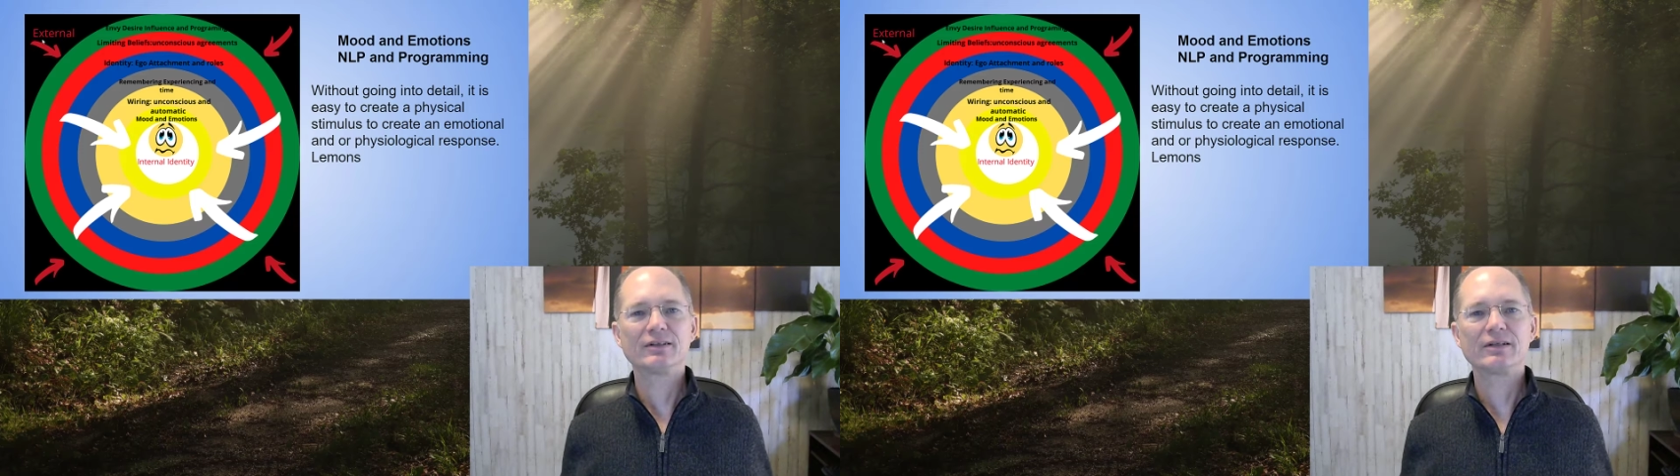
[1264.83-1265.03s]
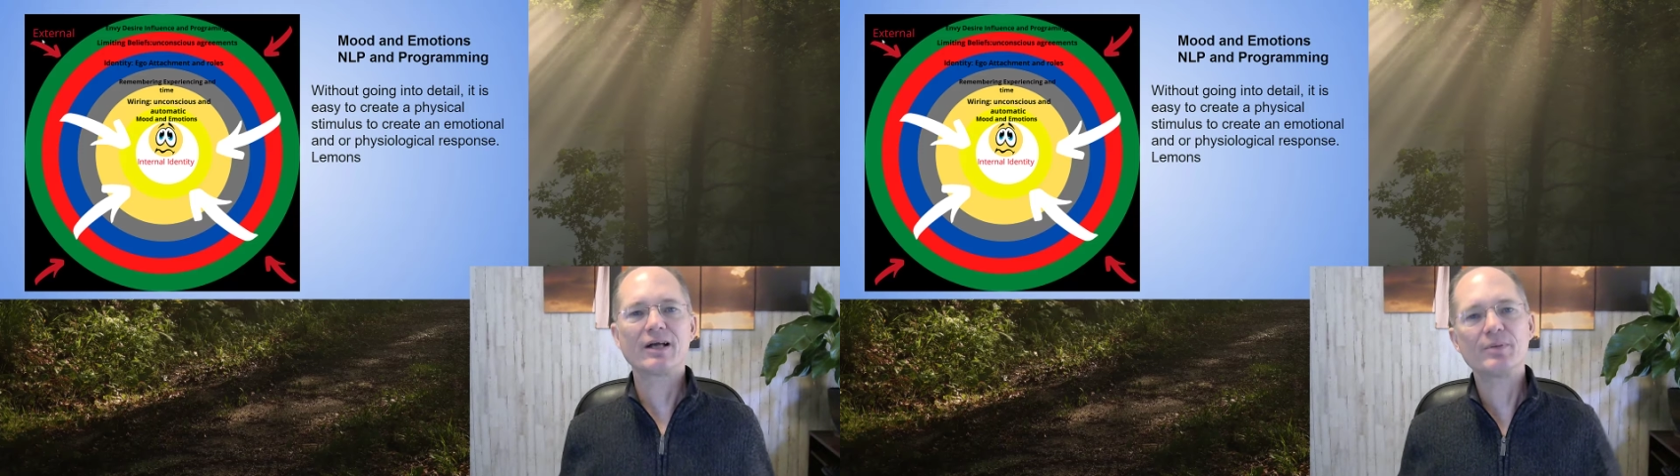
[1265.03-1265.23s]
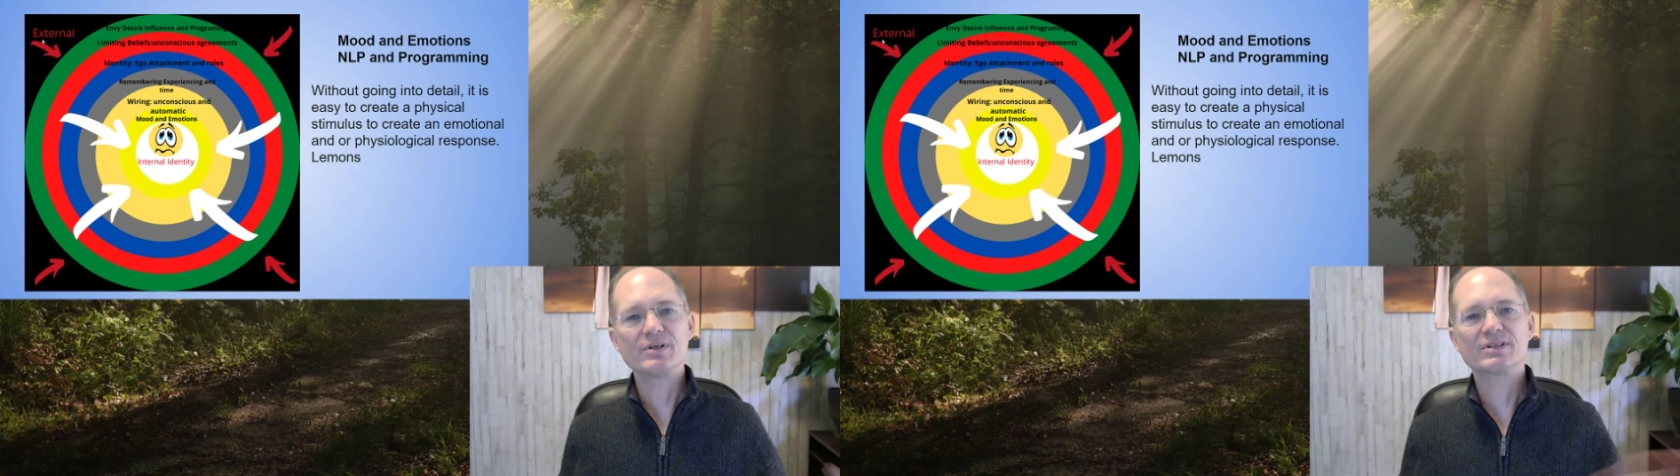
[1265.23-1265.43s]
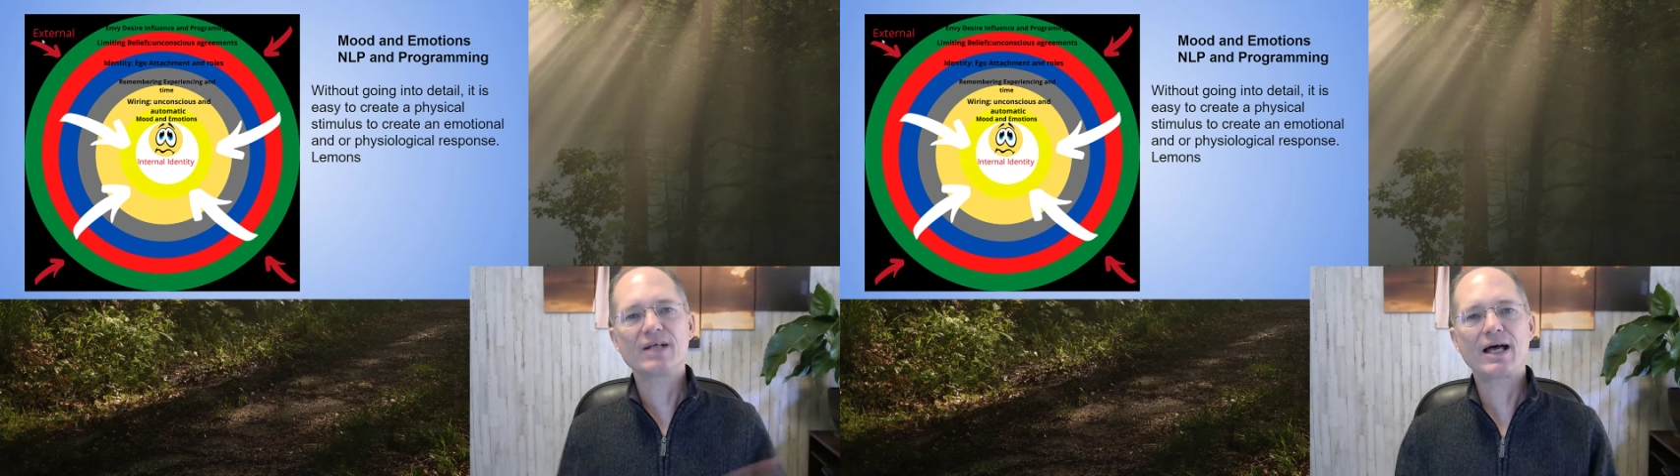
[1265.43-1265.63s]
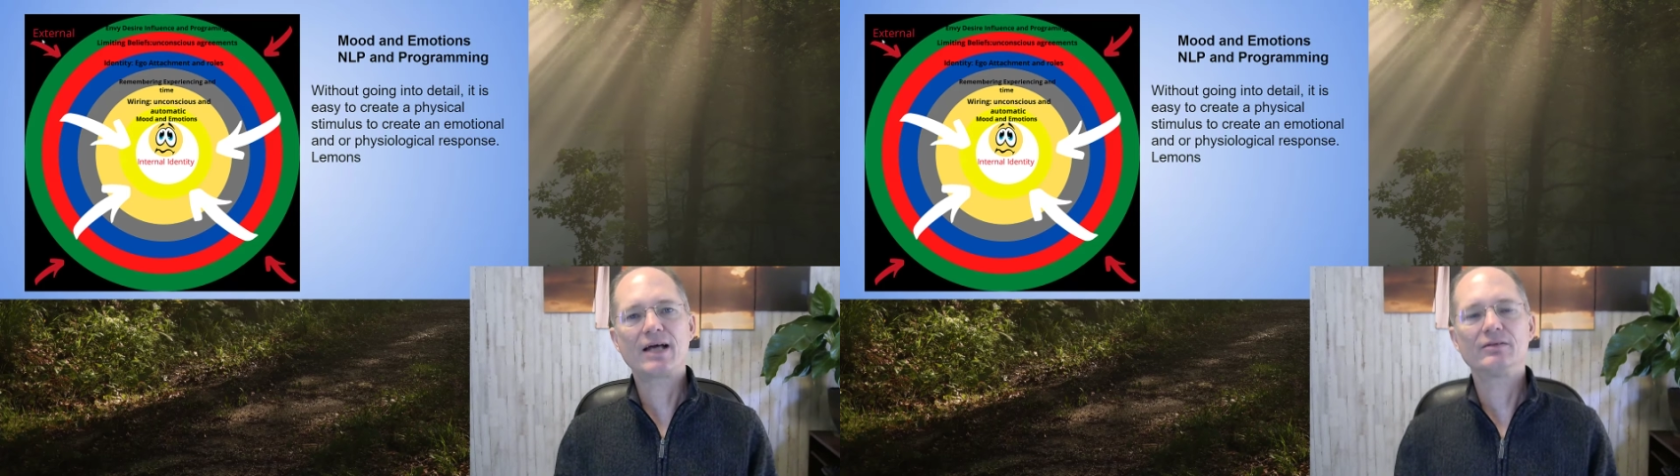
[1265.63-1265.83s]
Now be
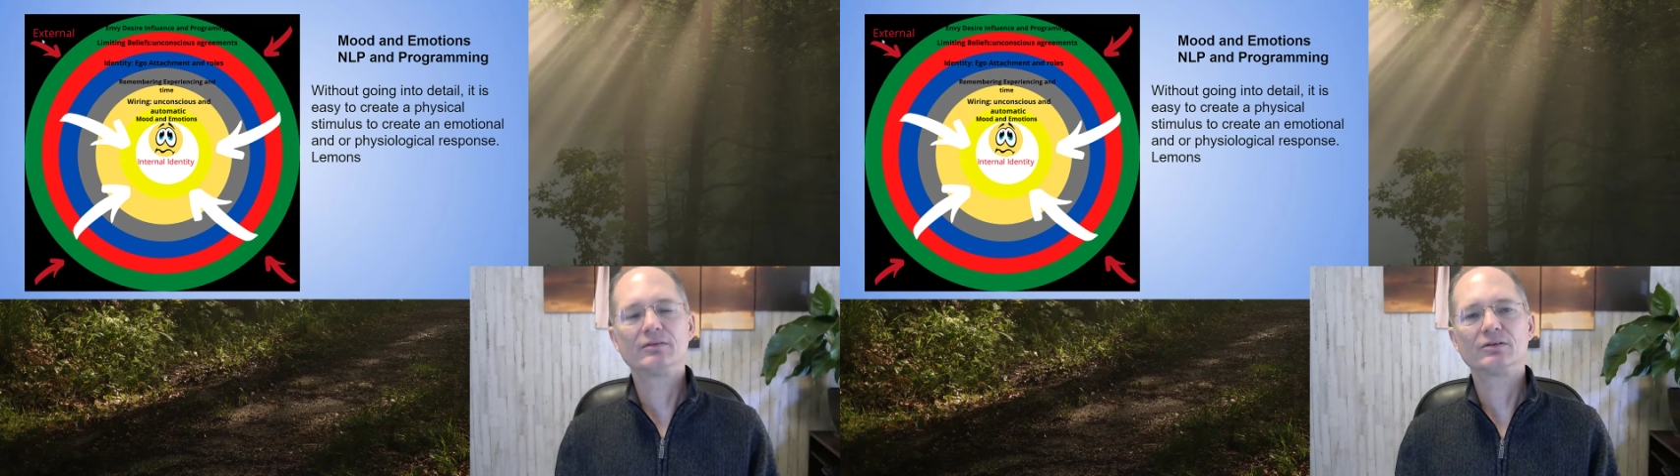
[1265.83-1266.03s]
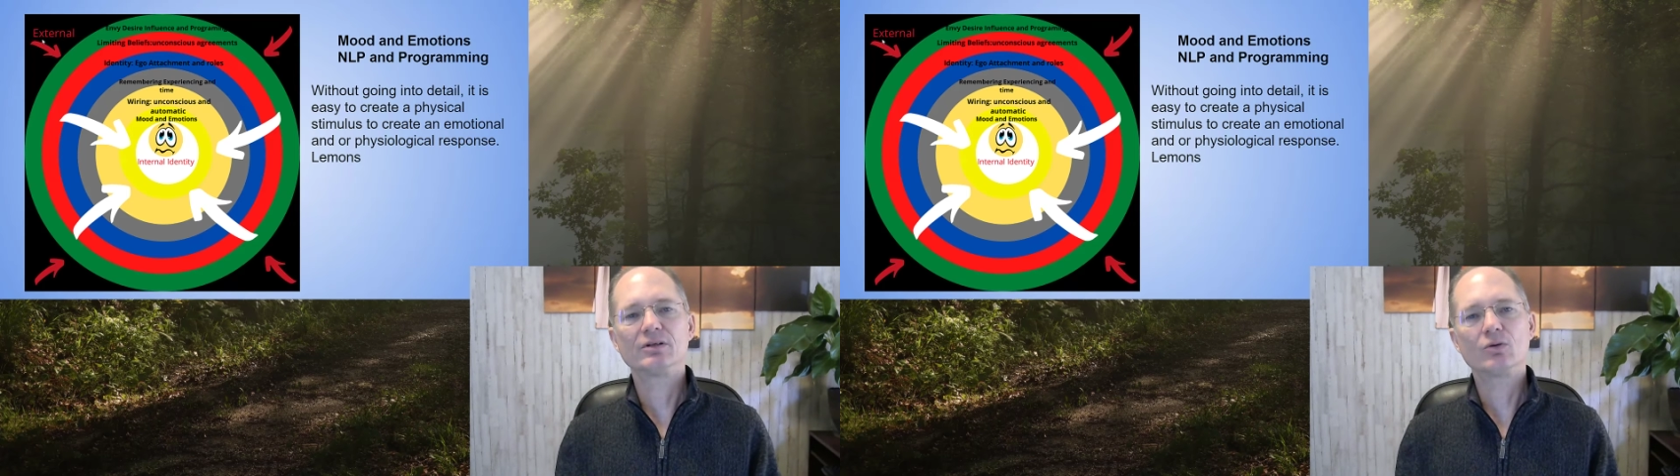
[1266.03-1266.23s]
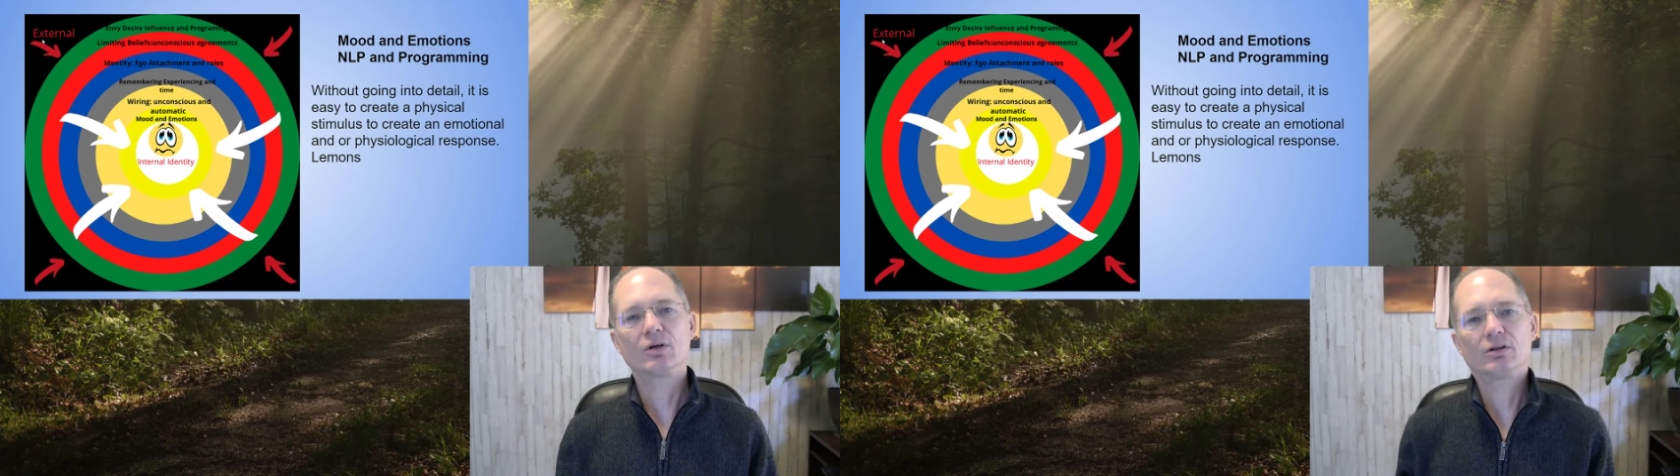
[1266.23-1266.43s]
sad. You know what it